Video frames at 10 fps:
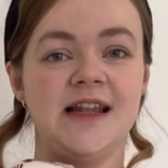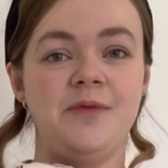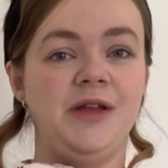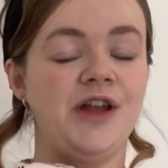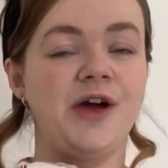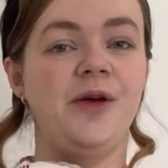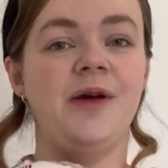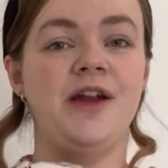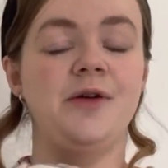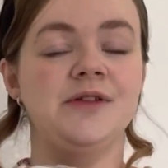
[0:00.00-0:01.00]
let me know,
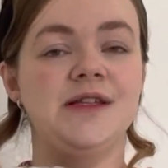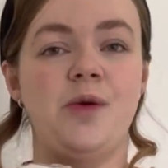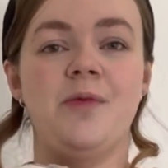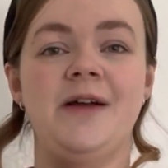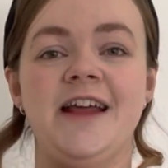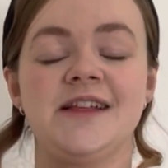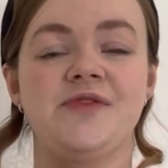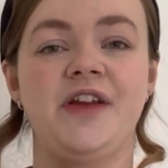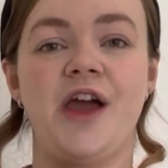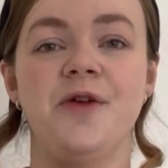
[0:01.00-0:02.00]
and I will see you in my next
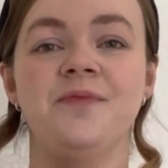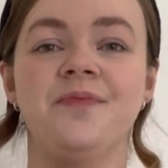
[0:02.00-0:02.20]
video.